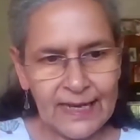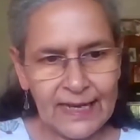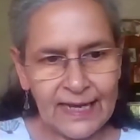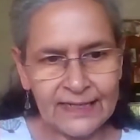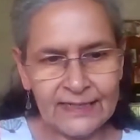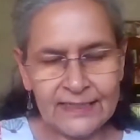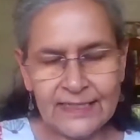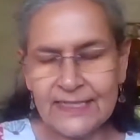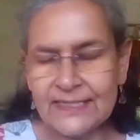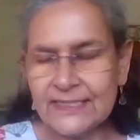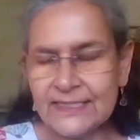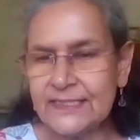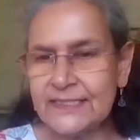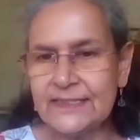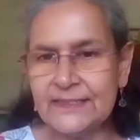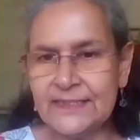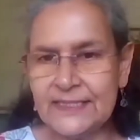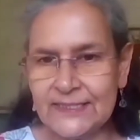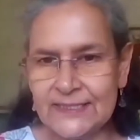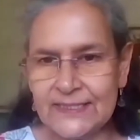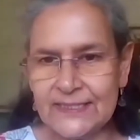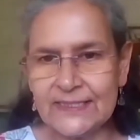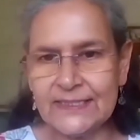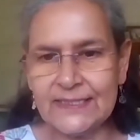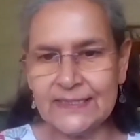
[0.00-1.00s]
and
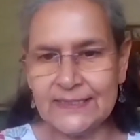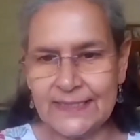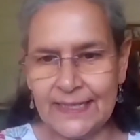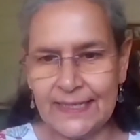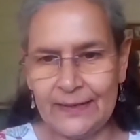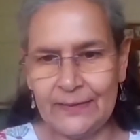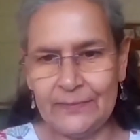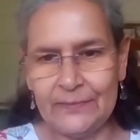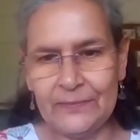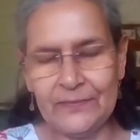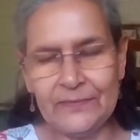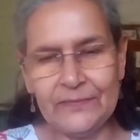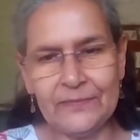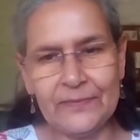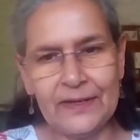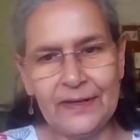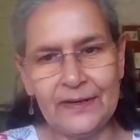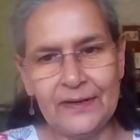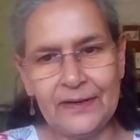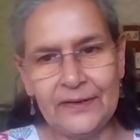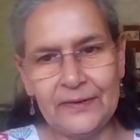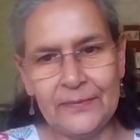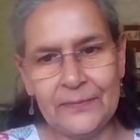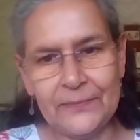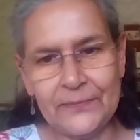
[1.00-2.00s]
this is the same
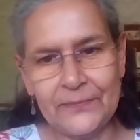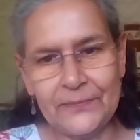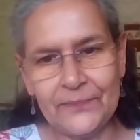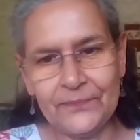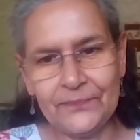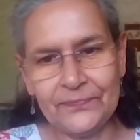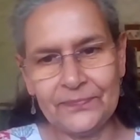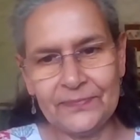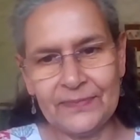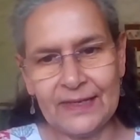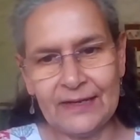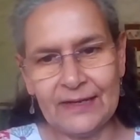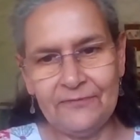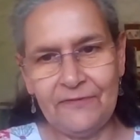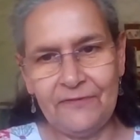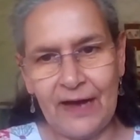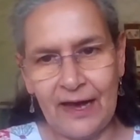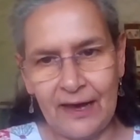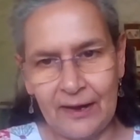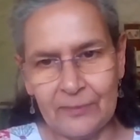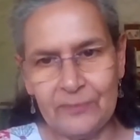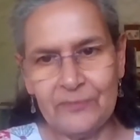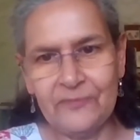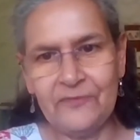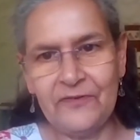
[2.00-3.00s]

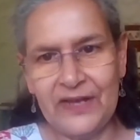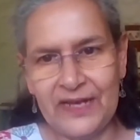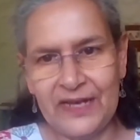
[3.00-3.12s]
farm